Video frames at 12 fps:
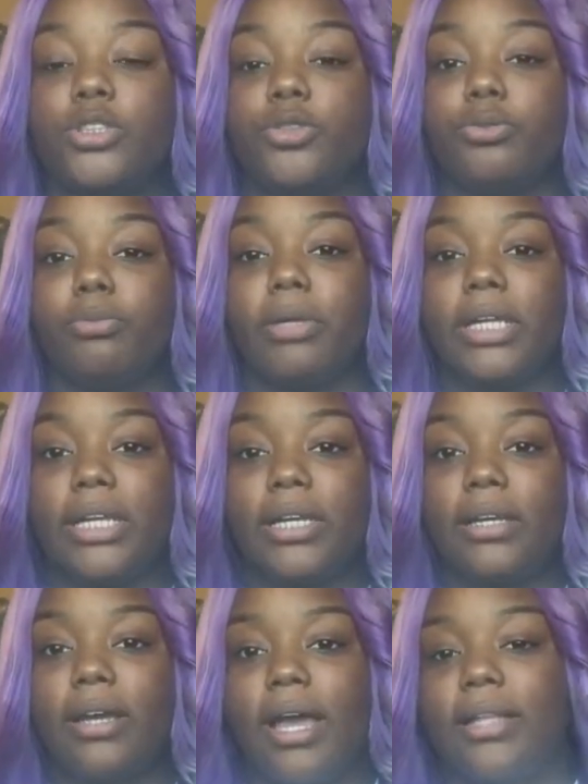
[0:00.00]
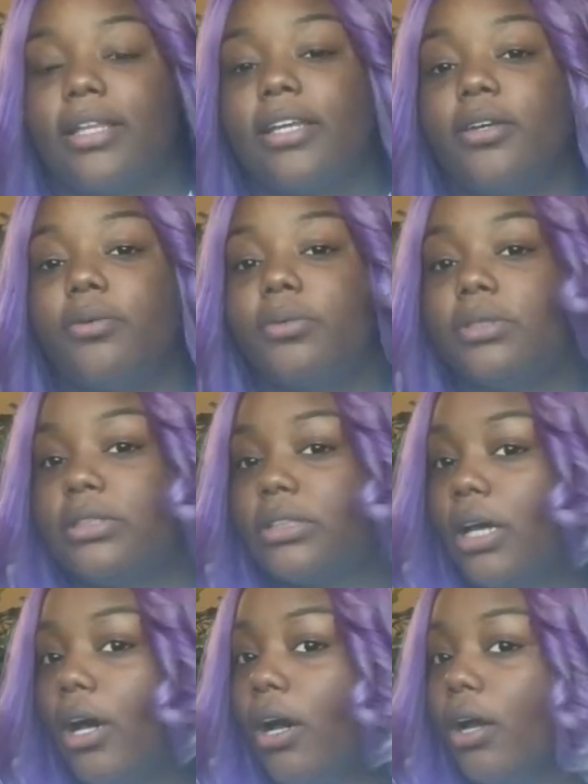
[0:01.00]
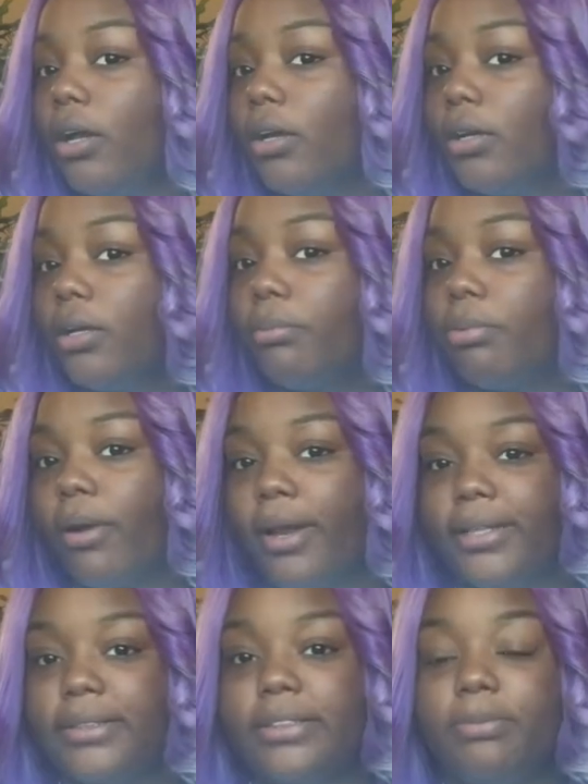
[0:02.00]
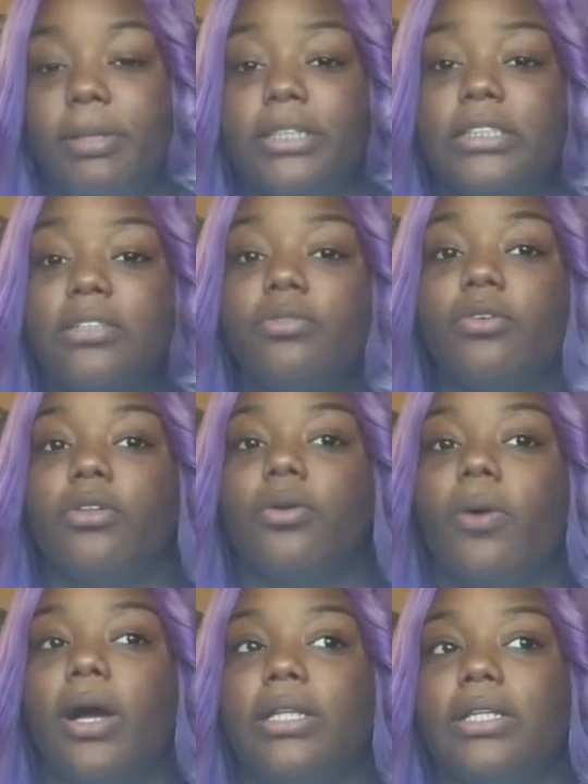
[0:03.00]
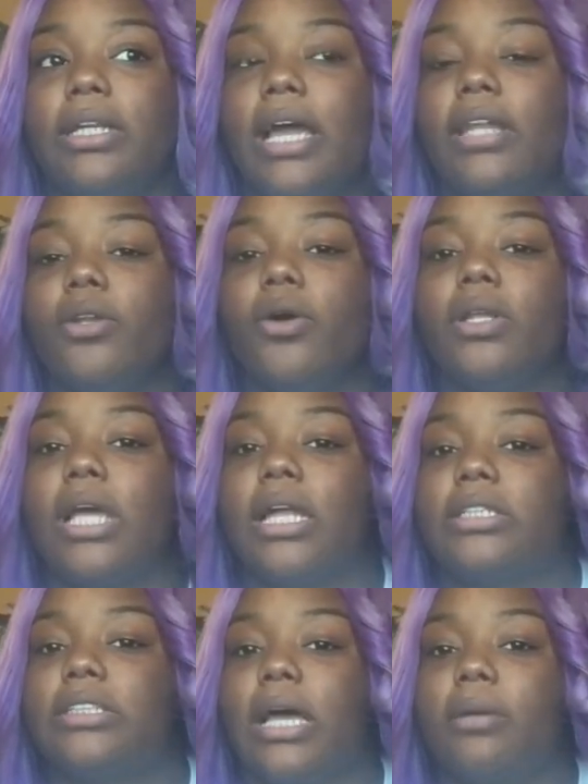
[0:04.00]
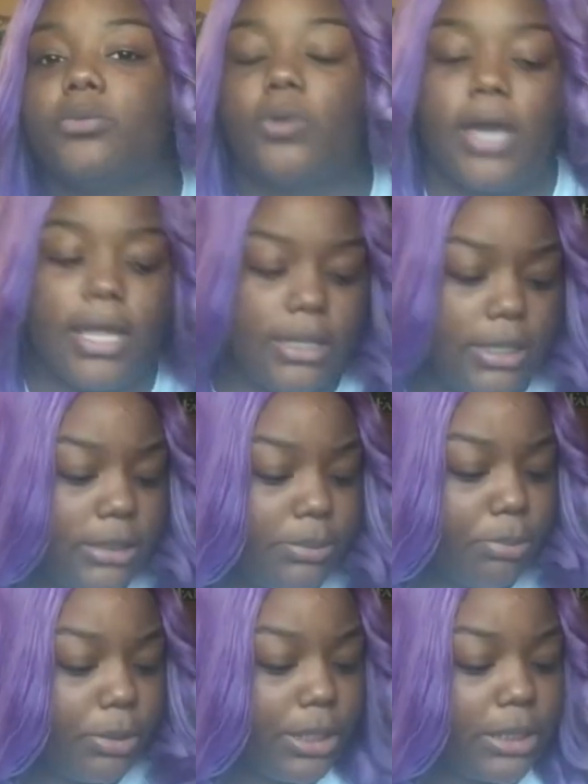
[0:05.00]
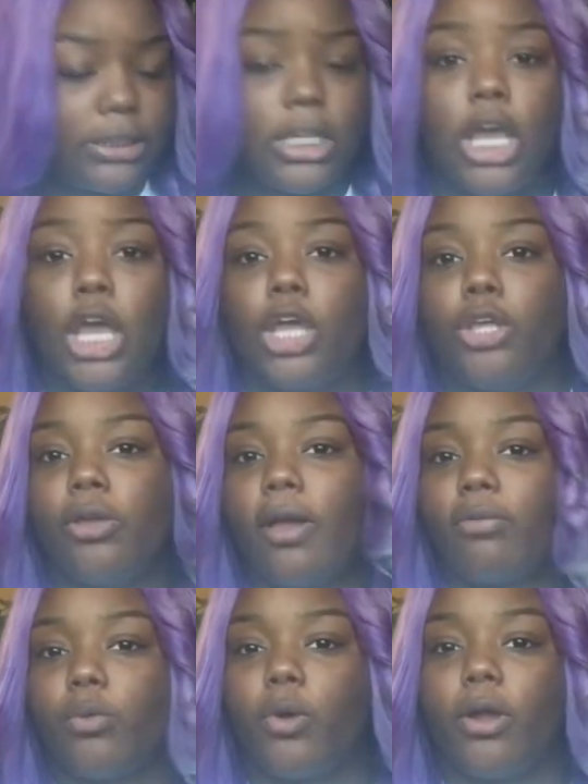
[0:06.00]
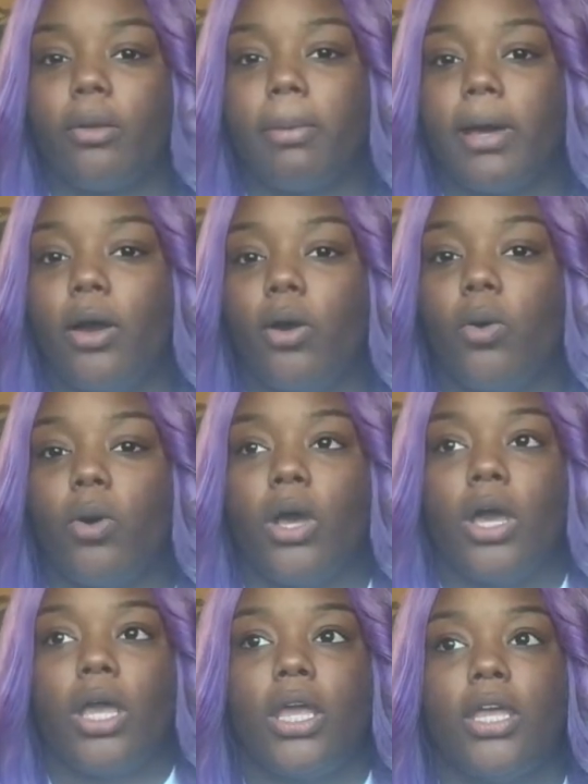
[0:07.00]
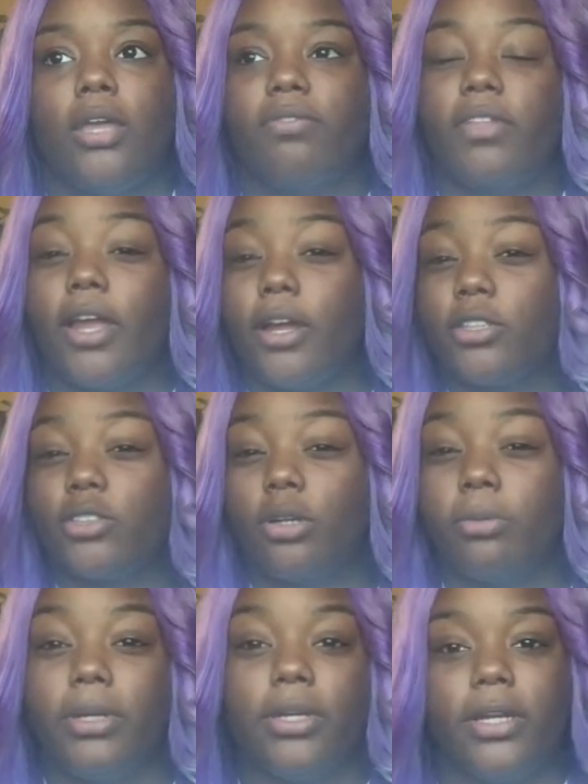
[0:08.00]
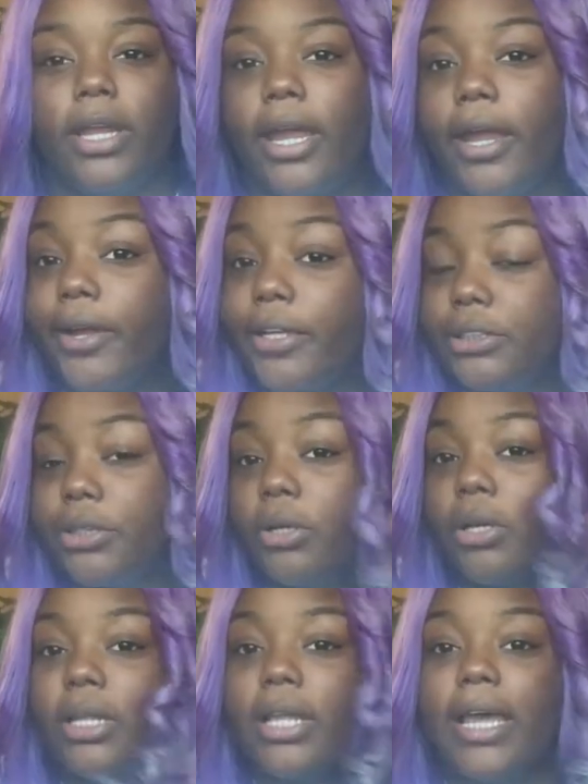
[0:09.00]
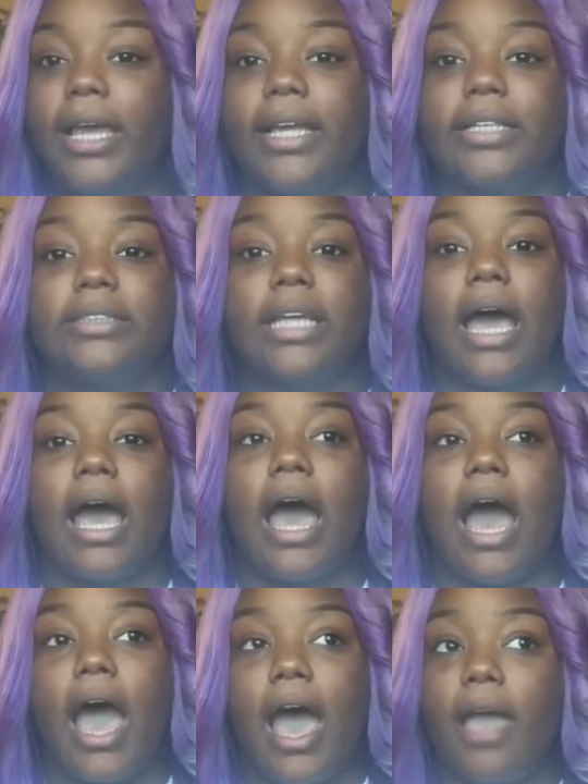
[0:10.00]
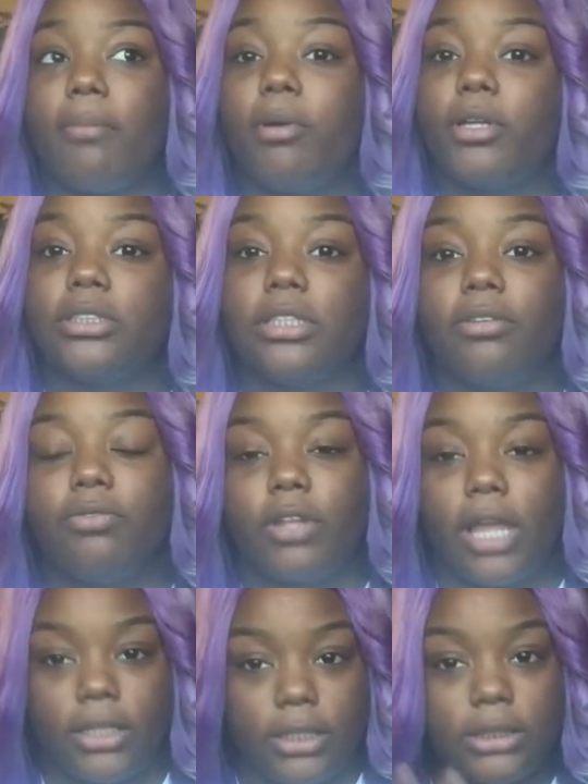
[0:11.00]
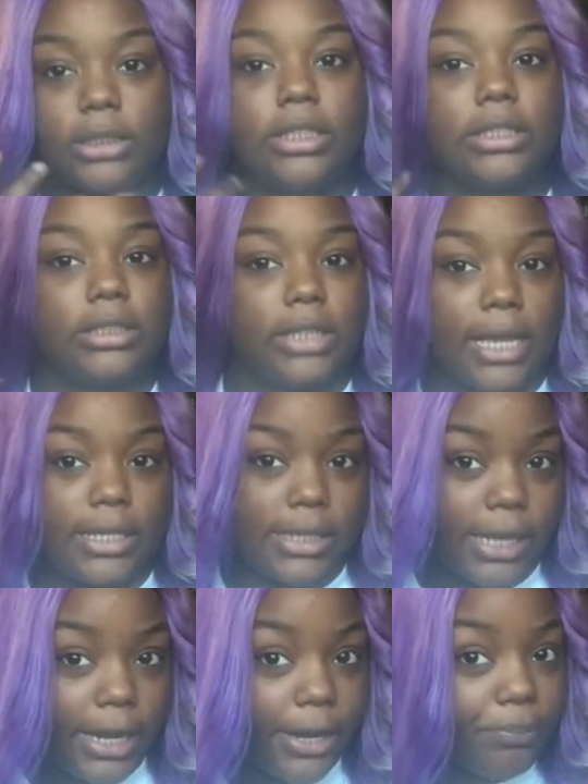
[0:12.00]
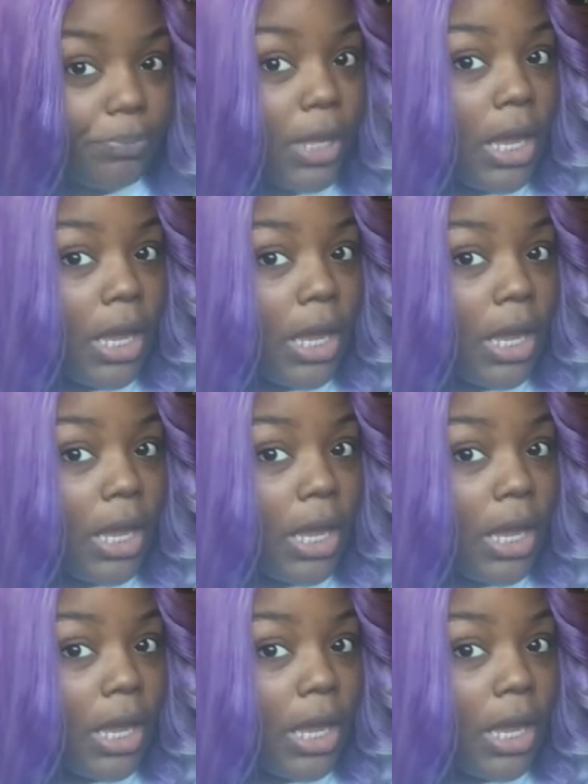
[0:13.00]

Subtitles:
To me, I think it was a good price, especially for the quality. I know a lot of times with AliExpress, you have to worry about if the hair is going to be good hair, is it going to last. I personally feel like this is nice hair.